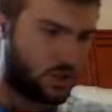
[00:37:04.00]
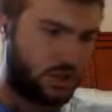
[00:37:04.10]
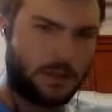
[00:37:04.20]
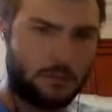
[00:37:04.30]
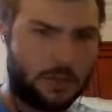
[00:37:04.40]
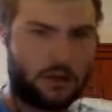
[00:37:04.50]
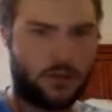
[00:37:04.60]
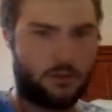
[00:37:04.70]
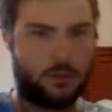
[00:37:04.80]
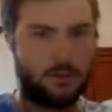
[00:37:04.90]
I think
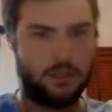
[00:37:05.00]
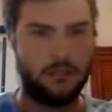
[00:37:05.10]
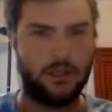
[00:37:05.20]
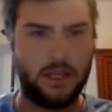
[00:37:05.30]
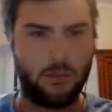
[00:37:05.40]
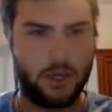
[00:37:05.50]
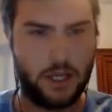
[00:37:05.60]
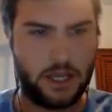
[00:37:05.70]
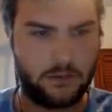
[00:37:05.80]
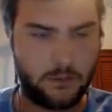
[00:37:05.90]
Metagross will be able to live any one
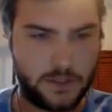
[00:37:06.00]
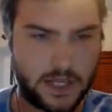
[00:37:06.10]
hit from this